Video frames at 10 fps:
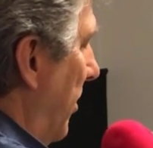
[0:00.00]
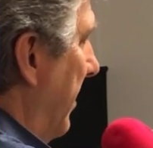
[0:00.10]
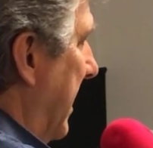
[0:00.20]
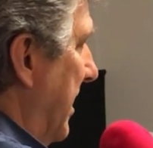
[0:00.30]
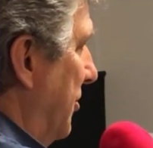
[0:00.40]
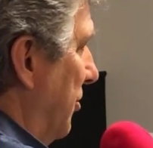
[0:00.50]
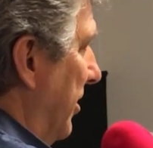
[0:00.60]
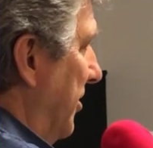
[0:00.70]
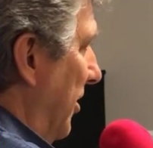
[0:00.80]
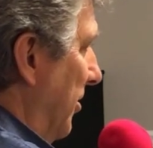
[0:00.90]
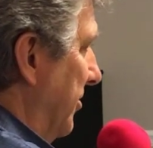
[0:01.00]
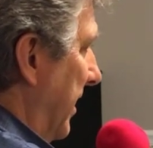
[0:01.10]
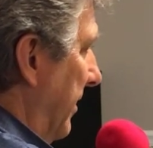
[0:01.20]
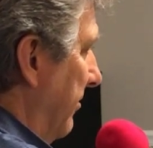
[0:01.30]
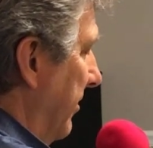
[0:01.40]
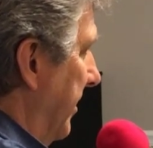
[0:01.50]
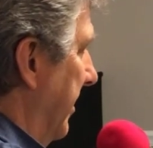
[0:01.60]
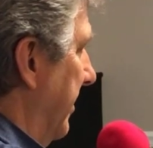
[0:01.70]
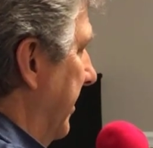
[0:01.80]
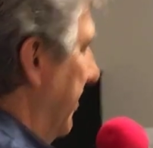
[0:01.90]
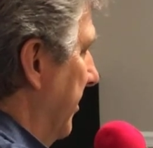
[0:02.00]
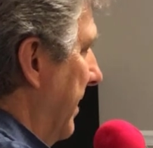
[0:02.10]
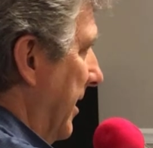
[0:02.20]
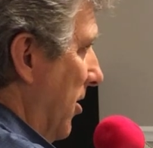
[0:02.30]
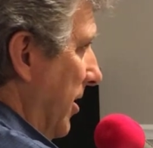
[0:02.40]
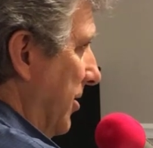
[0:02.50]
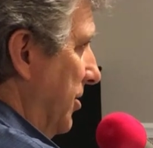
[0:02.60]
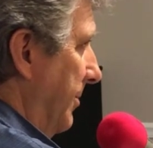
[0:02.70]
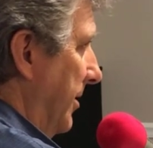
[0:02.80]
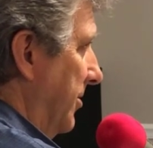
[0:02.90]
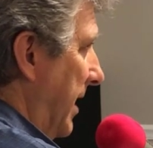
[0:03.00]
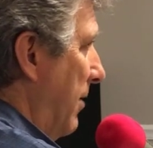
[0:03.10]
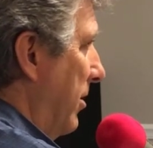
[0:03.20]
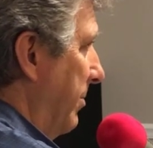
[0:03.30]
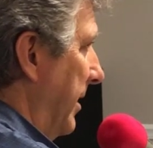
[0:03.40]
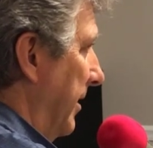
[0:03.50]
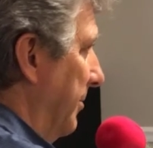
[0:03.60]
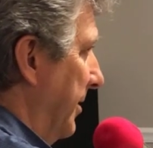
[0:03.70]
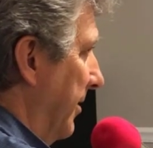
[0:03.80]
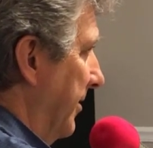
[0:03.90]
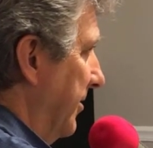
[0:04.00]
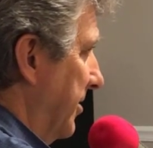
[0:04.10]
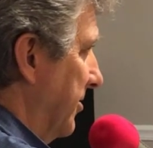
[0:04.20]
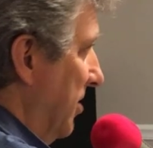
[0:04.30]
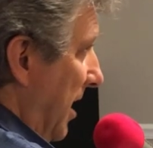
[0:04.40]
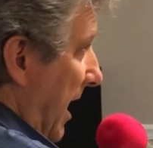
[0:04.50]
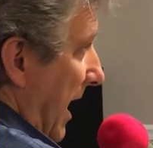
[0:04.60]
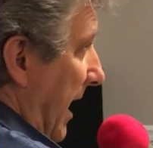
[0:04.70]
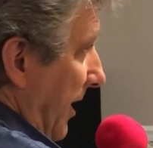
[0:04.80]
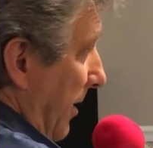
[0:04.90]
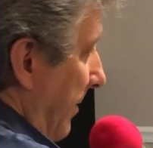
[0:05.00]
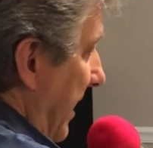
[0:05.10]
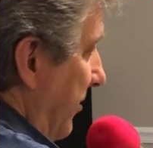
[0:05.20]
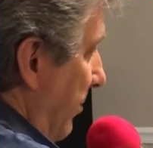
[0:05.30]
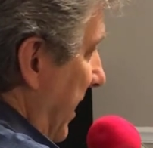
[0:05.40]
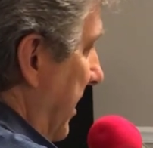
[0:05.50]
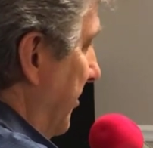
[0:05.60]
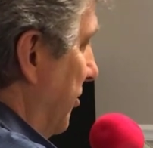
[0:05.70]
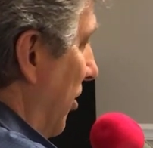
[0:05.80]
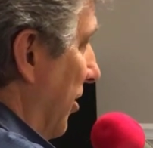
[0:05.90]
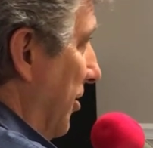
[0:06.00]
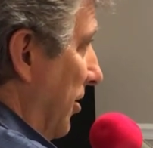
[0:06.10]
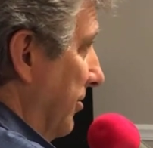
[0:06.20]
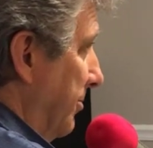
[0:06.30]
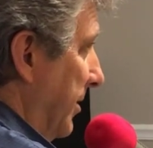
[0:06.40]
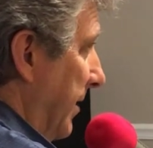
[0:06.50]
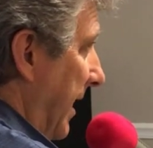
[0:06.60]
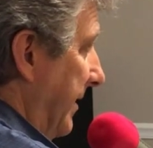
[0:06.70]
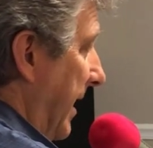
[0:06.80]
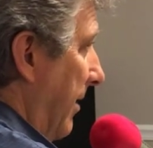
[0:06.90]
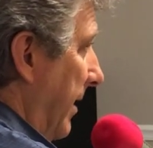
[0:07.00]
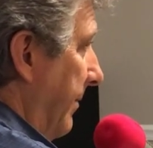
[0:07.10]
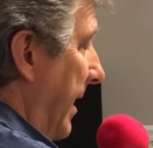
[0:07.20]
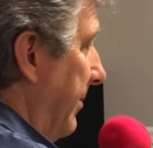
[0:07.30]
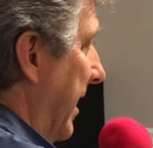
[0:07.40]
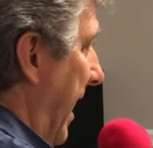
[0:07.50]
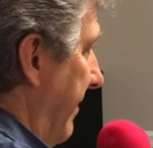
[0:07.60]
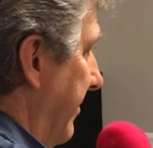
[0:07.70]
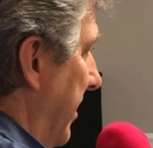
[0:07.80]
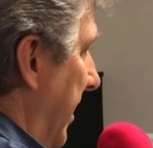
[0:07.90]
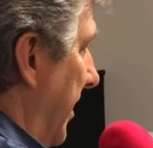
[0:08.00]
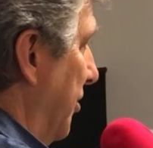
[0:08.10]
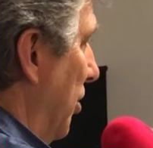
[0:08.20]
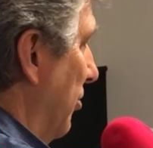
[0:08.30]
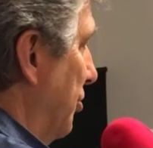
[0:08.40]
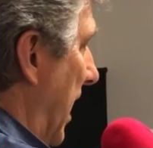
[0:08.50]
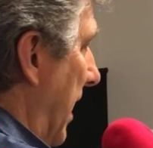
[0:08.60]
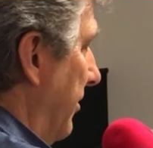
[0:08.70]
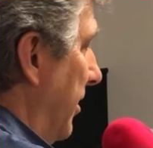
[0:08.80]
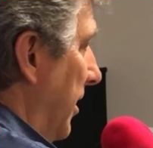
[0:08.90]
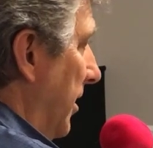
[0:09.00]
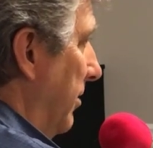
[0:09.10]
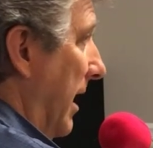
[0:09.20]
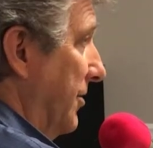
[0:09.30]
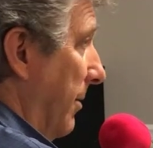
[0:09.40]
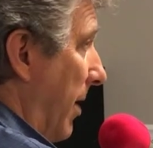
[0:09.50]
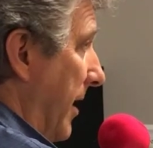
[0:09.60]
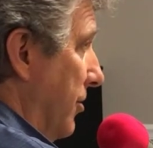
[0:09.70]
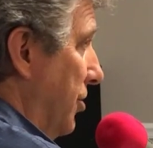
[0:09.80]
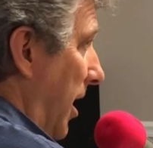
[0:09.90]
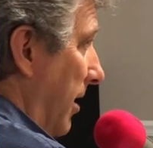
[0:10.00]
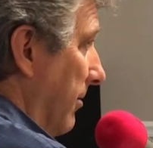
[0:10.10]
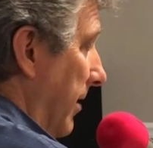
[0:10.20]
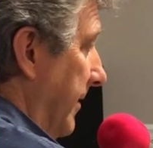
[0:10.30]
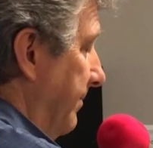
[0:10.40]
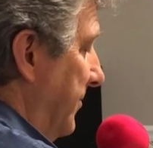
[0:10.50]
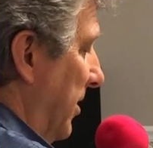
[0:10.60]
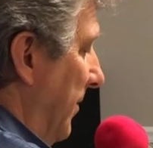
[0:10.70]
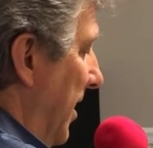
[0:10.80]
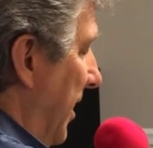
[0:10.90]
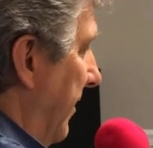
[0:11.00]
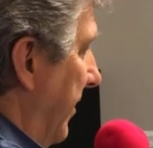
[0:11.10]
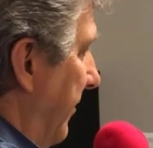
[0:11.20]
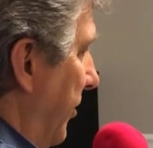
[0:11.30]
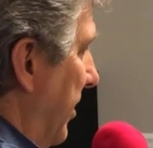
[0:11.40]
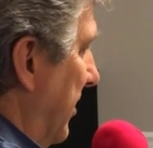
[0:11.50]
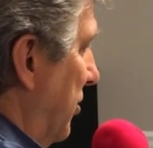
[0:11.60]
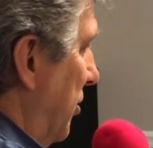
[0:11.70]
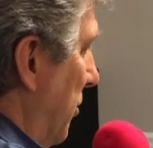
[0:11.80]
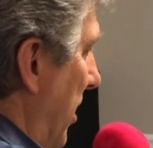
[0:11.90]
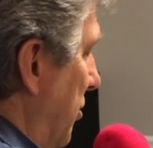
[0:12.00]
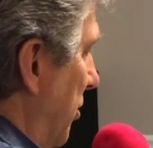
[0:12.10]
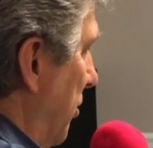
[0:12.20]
my kids are adults, I don't really need to hear about guardianship. Stay with me a little bit on this because, my kids are all adults, but I now am having to have an adult child who has a minor child, right? So if you're in that situation,